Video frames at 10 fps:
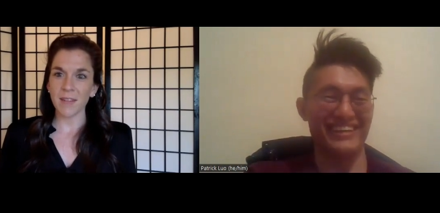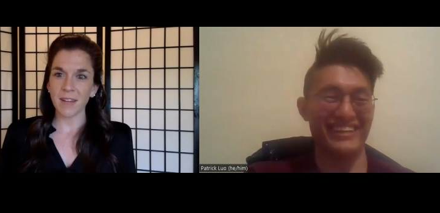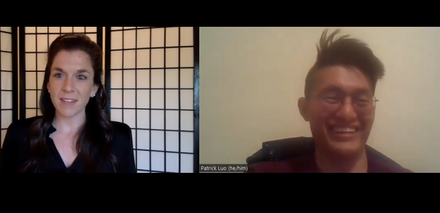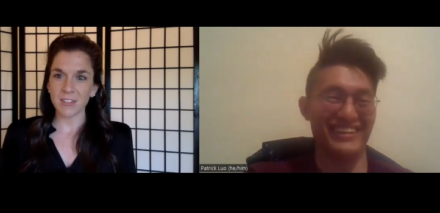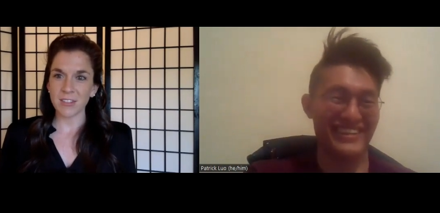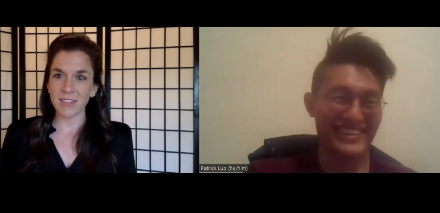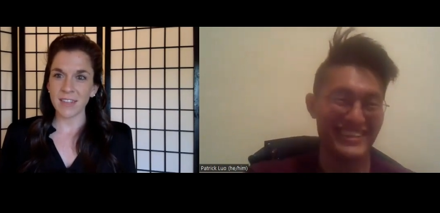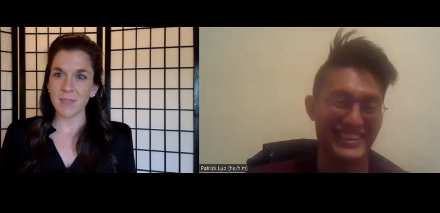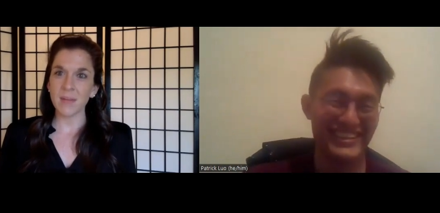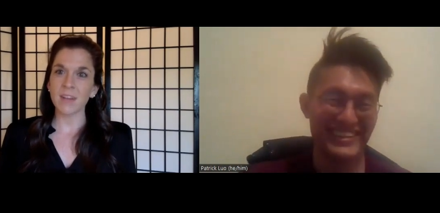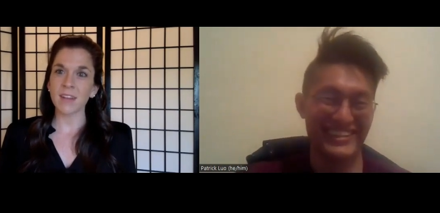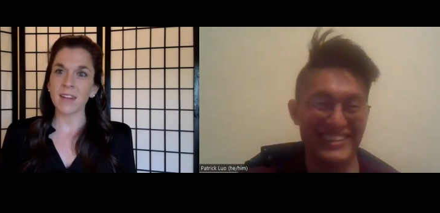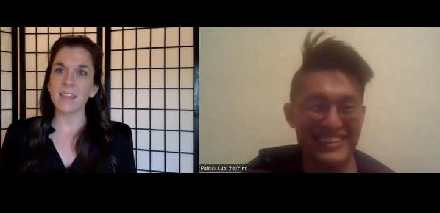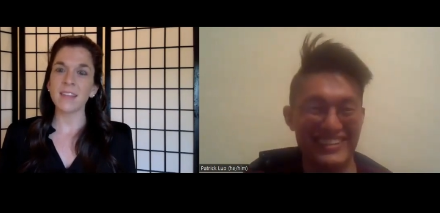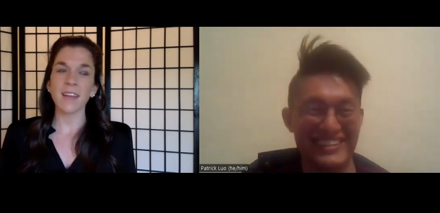Speaker 1: a little
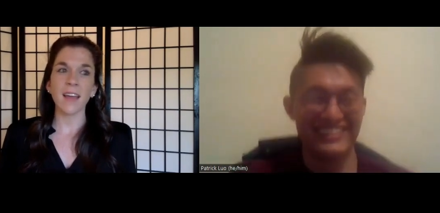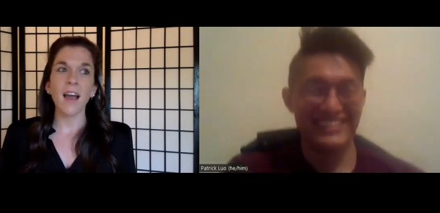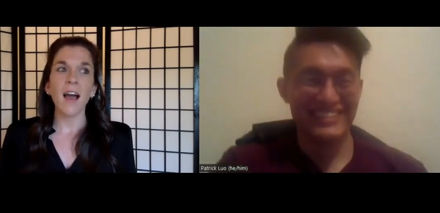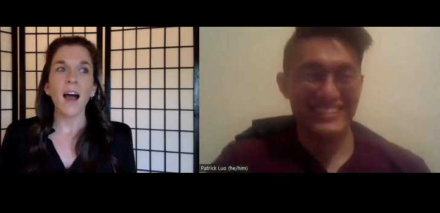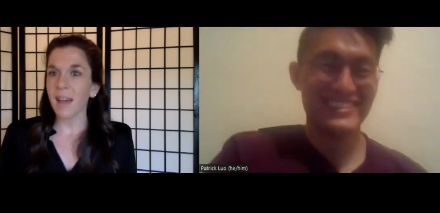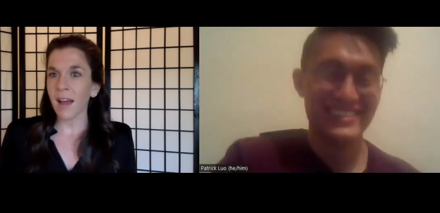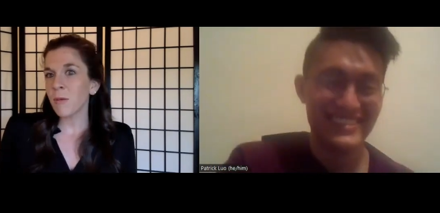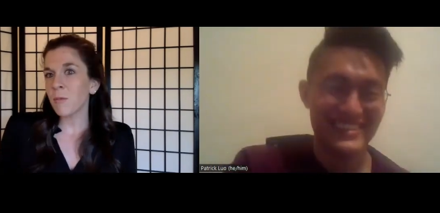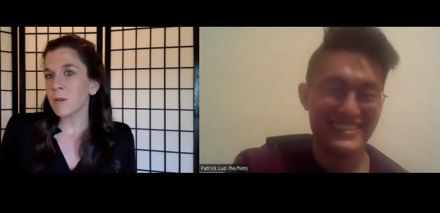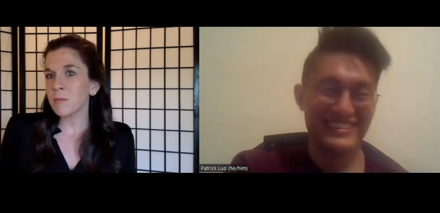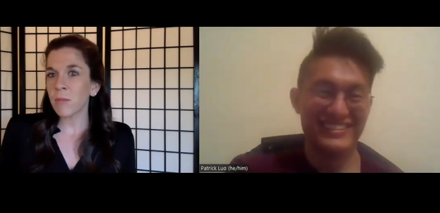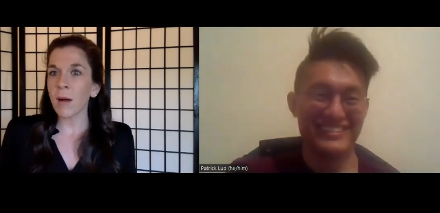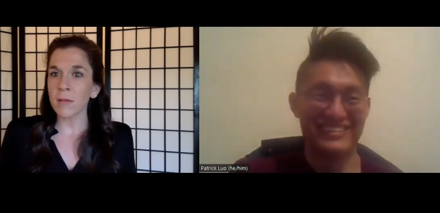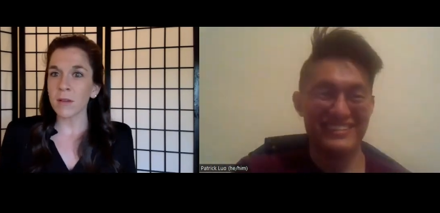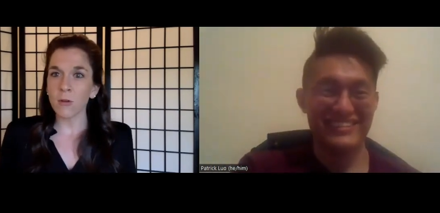insight. I would
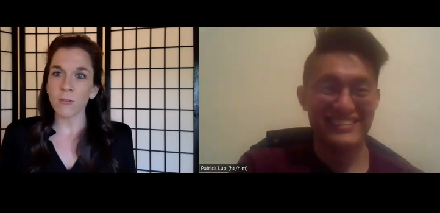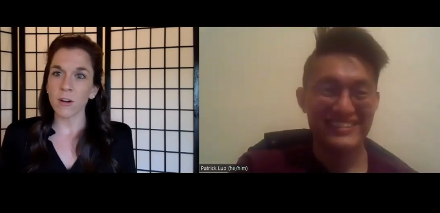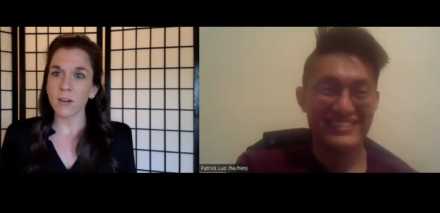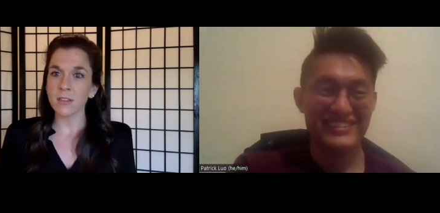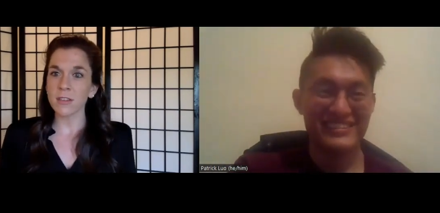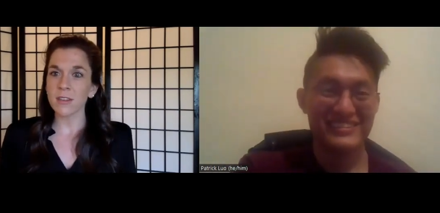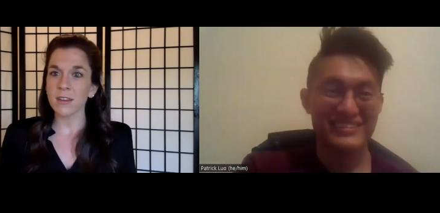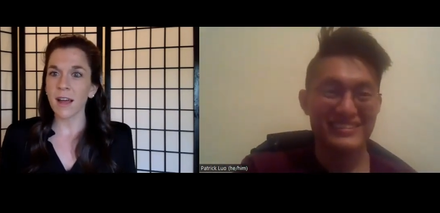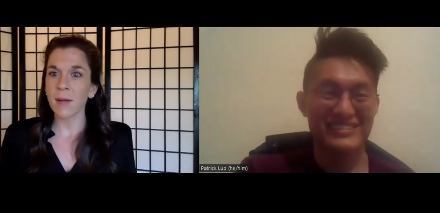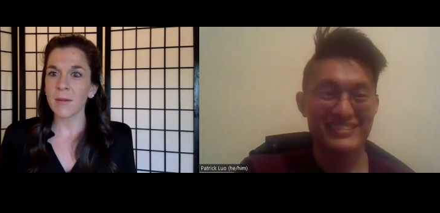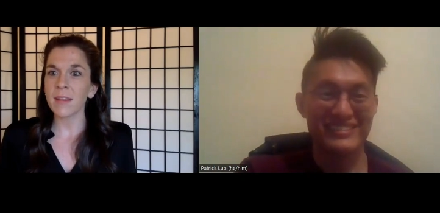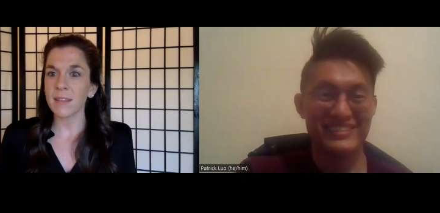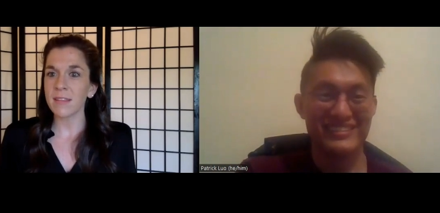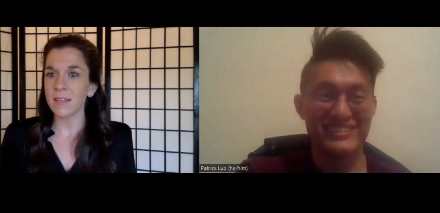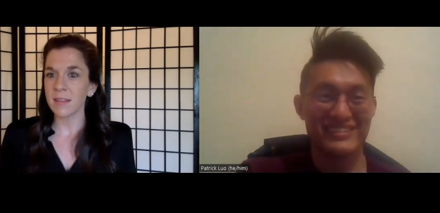probably go first. I would
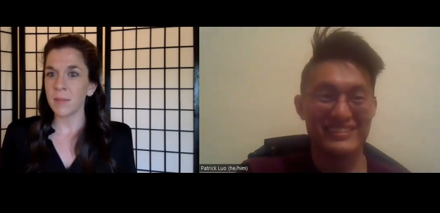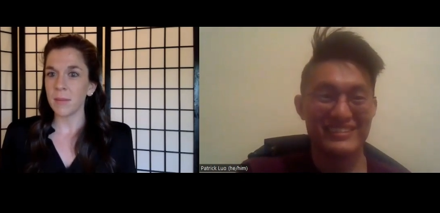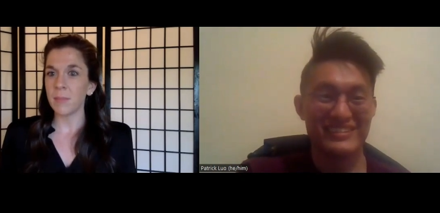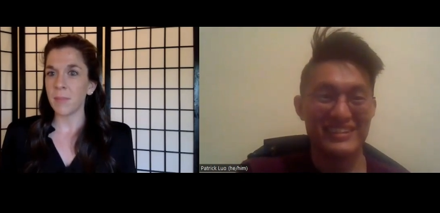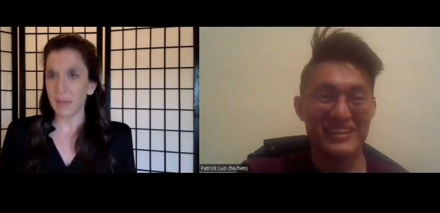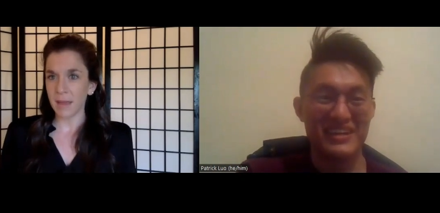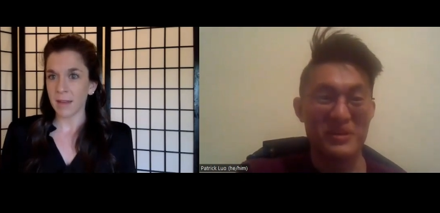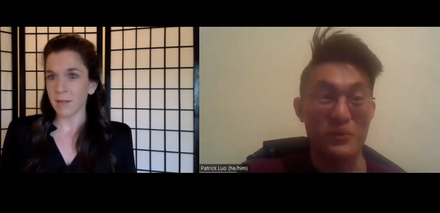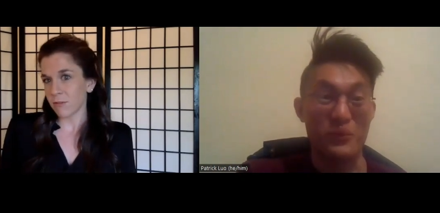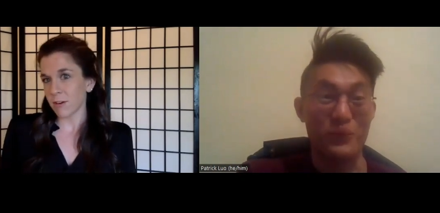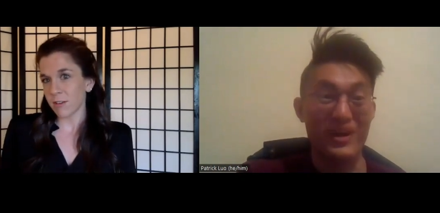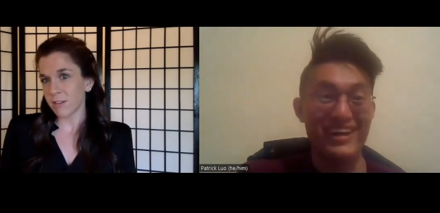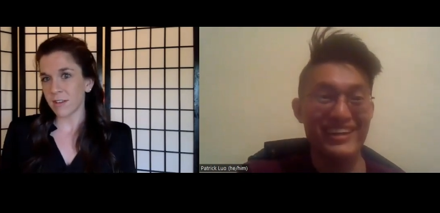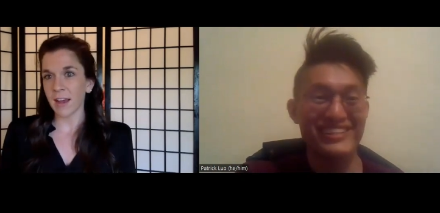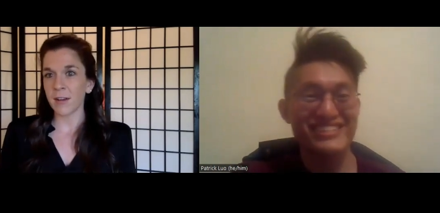easily be bitten
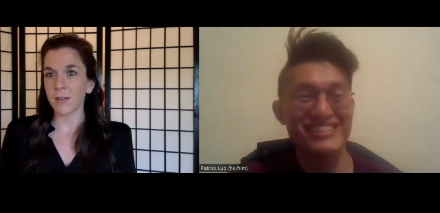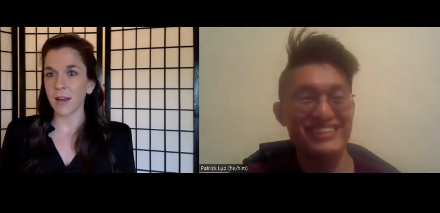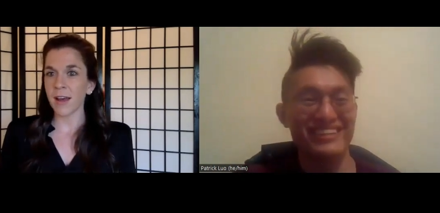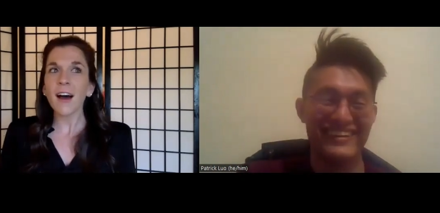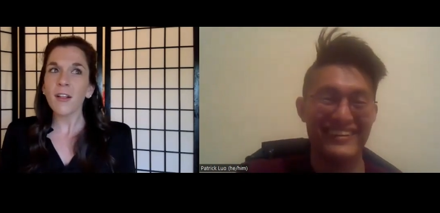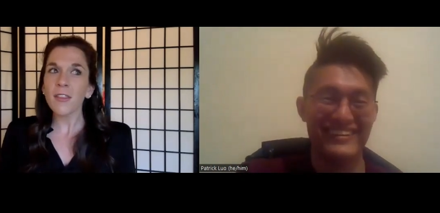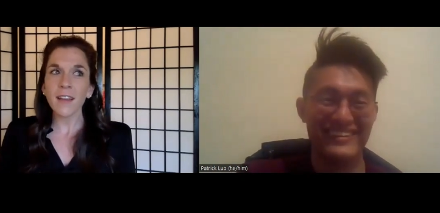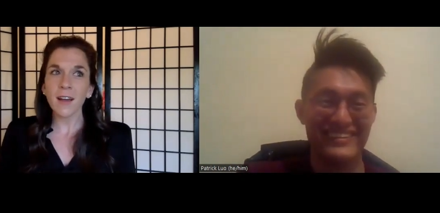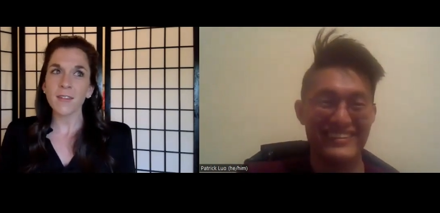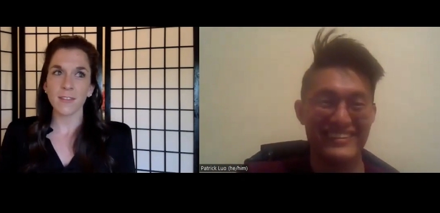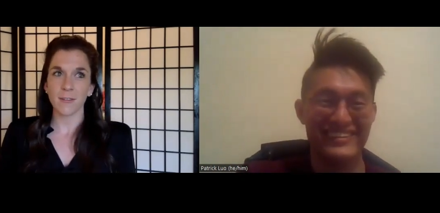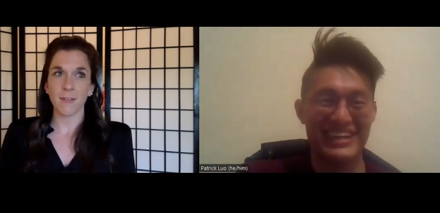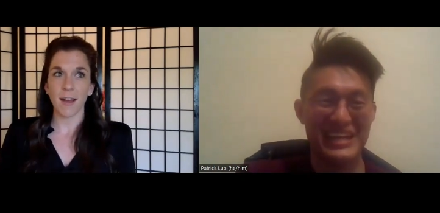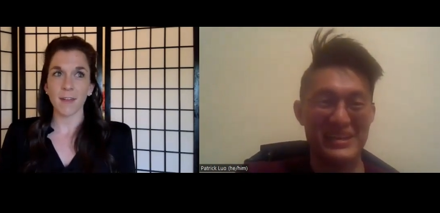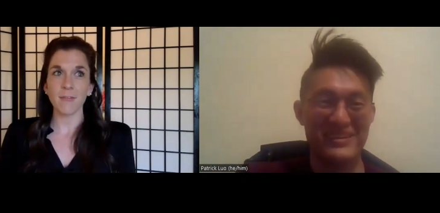first. What? I, I don't think I would
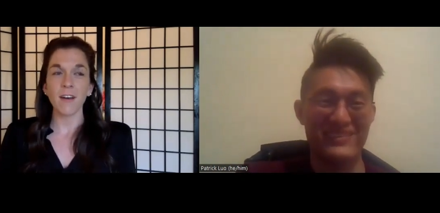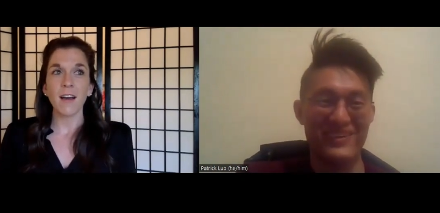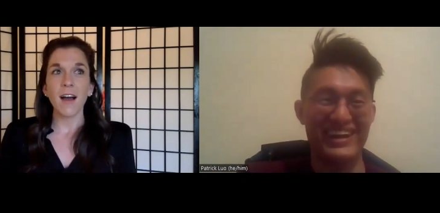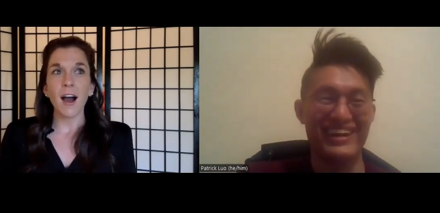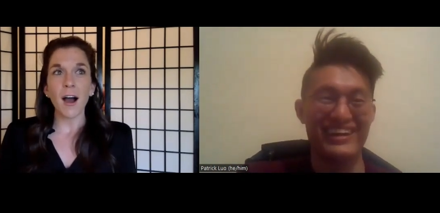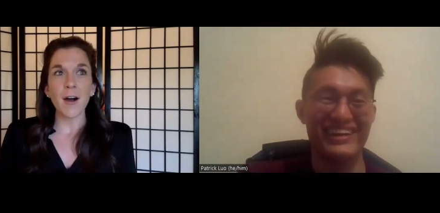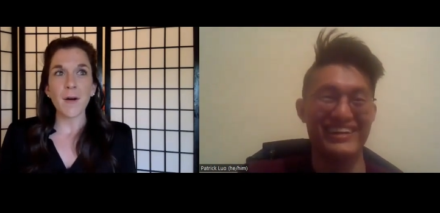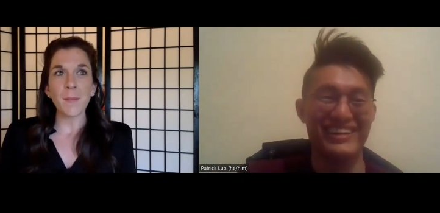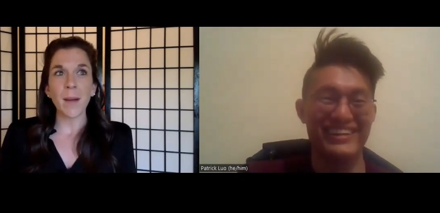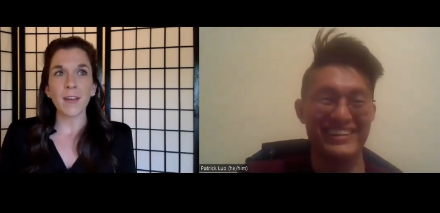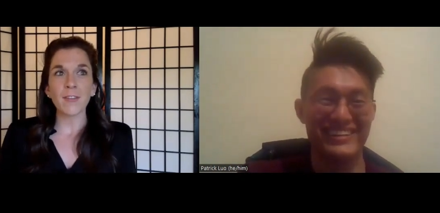survive. um,